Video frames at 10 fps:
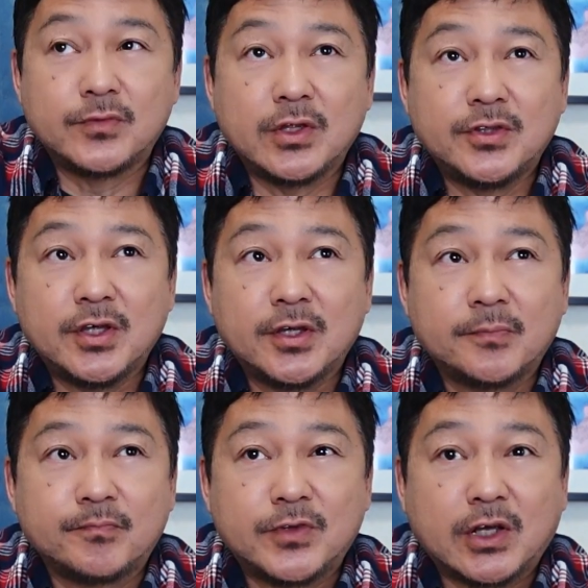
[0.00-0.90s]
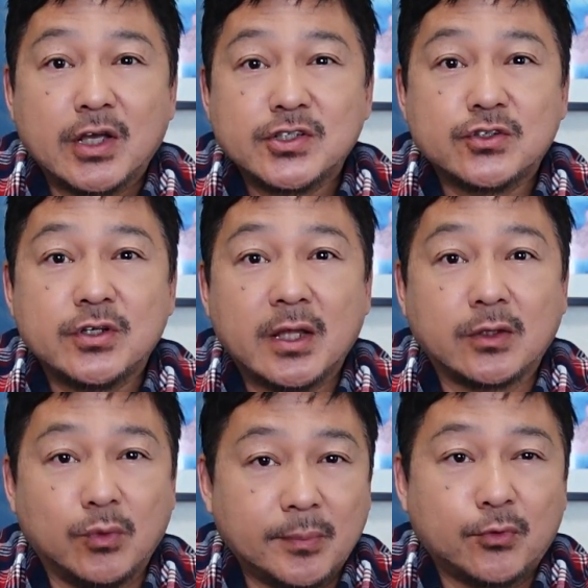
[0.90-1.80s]
The custard and the
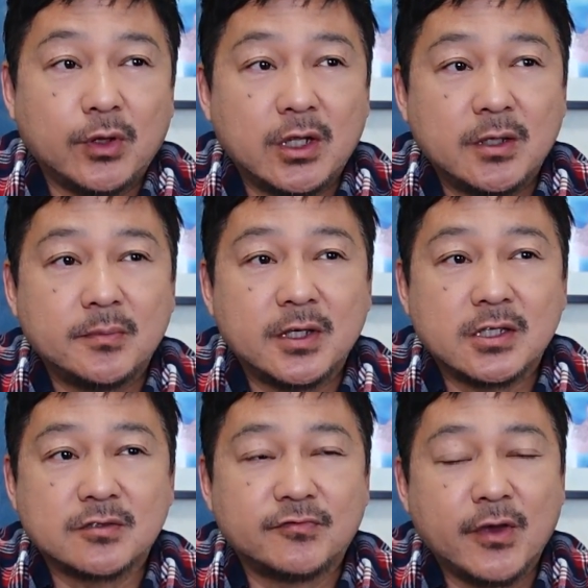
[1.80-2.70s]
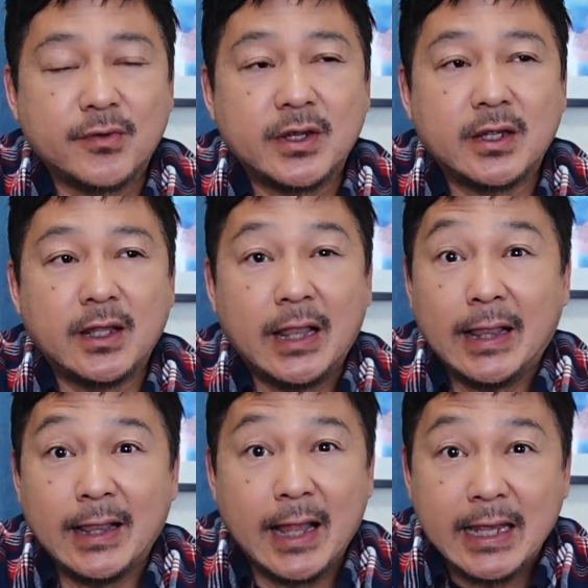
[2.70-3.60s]
whipped cream is very
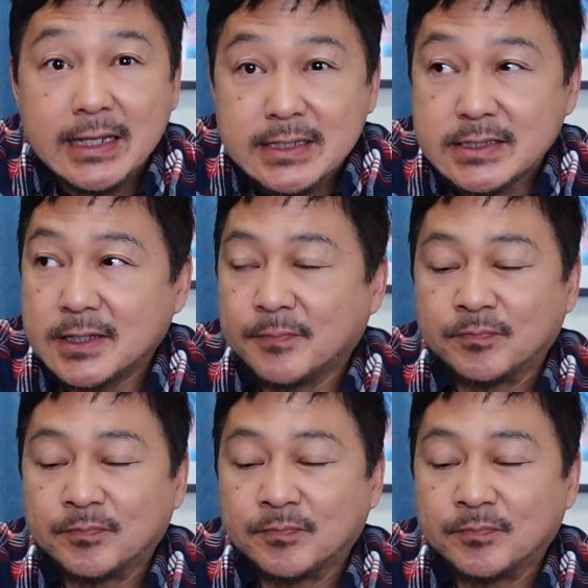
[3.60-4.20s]
light.